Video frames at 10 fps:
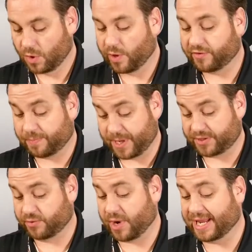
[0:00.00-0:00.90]
We have to pick
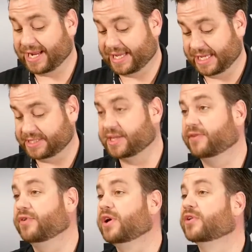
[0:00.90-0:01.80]
the right
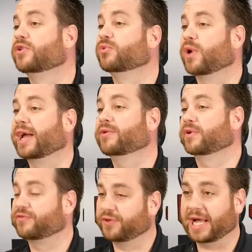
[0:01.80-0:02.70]
adhesive, the right
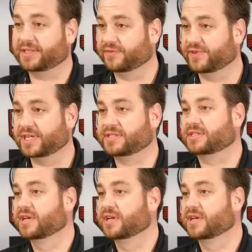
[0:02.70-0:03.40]
reflectiveness,